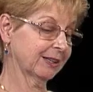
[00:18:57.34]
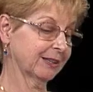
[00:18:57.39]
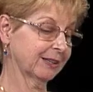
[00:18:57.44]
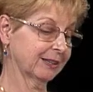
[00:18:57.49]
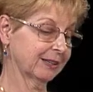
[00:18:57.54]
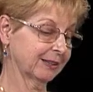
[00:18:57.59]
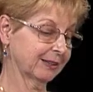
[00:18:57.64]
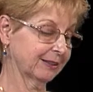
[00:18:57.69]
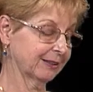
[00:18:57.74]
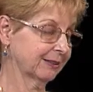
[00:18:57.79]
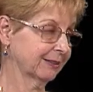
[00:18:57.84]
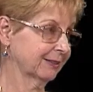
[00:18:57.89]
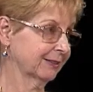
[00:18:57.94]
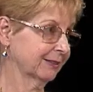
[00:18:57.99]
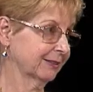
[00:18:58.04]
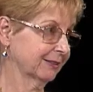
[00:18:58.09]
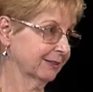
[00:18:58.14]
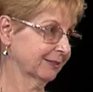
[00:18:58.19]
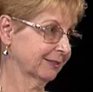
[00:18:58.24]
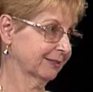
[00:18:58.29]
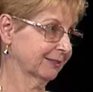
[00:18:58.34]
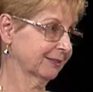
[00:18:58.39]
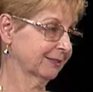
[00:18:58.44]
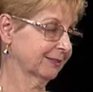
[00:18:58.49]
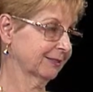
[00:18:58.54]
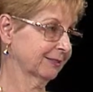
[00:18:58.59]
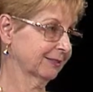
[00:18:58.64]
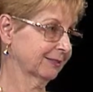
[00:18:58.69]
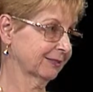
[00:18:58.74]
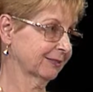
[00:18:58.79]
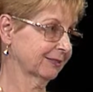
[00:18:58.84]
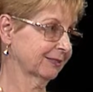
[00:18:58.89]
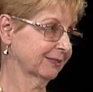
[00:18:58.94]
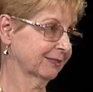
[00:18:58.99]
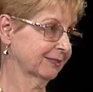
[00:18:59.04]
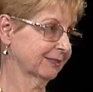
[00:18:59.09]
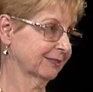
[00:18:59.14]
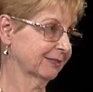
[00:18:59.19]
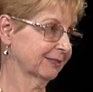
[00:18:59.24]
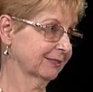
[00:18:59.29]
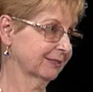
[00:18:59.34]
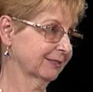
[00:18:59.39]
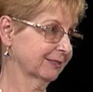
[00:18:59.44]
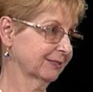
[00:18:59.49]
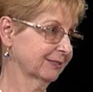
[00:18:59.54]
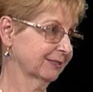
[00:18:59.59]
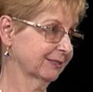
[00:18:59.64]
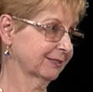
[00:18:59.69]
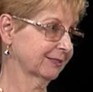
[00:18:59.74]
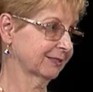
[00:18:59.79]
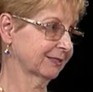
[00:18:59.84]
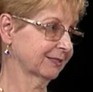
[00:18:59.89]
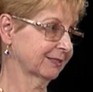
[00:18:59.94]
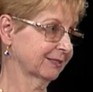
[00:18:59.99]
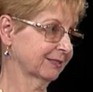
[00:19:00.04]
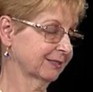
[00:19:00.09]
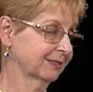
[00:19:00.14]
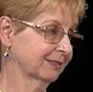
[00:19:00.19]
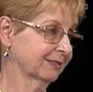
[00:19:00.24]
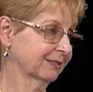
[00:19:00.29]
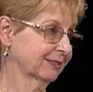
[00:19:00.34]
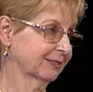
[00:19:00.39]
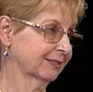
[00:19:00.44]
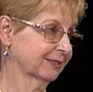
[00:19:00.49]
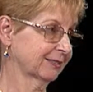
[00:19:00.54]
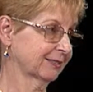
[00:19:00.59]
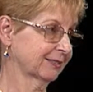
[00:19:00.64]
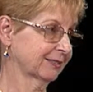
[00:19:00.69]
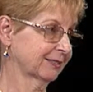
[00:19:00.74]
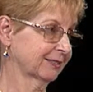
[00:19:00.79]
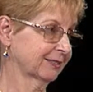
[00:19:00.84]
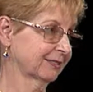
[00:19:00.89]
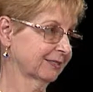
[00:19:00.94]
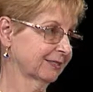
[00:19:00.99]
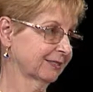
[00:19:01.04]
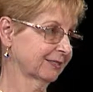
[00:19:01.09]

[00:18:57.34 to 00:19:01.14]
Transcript: (silent)